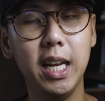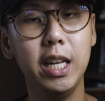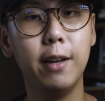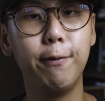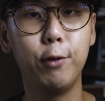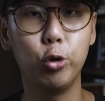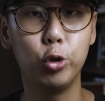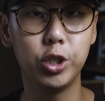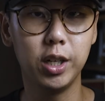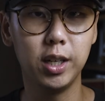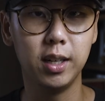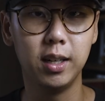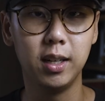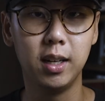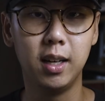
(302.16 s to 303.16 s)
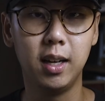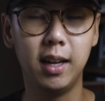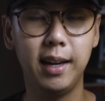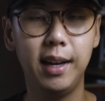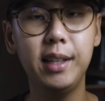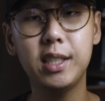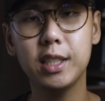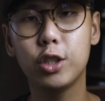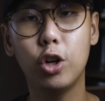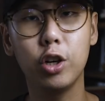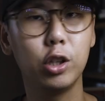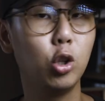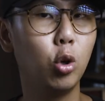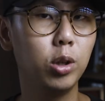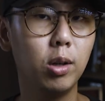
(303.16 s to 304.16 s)
in the future. This is not
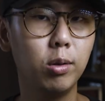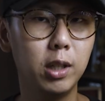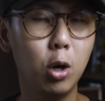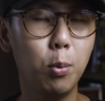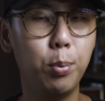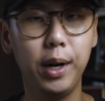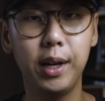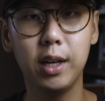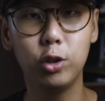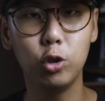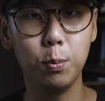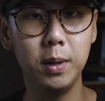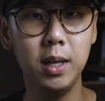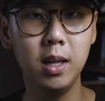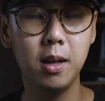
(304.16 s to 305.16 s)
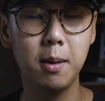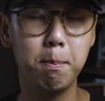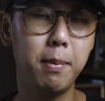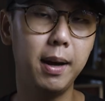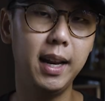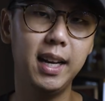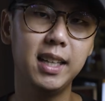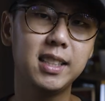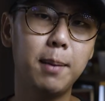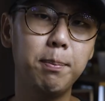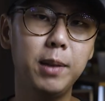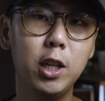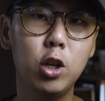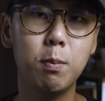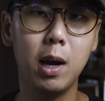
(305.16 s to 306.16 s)
a total deal breaker to me, but it is
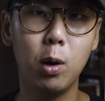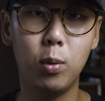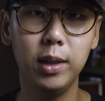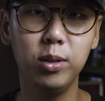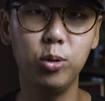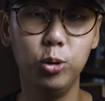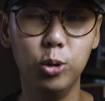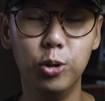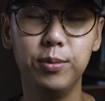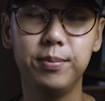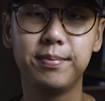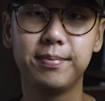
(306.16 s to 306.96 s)
something you might want to note.